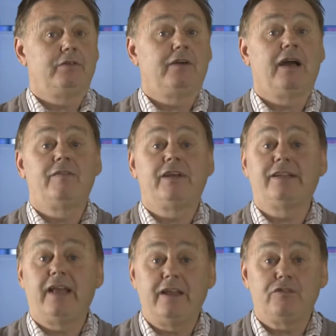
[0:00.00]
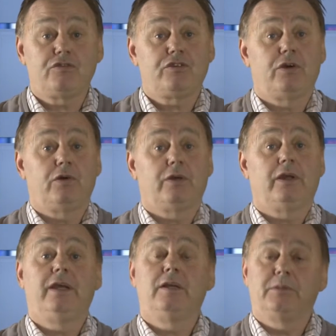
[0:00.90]
for having a dangerous dog
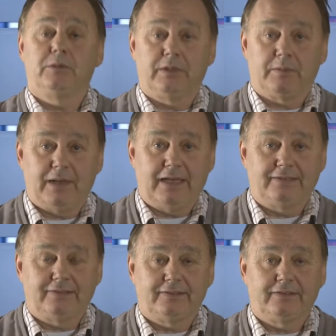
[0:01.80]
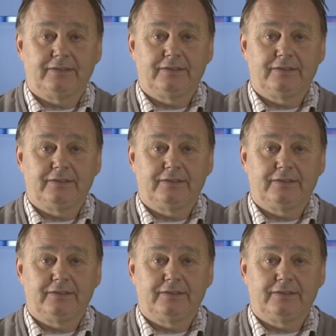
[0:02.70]
in a public place.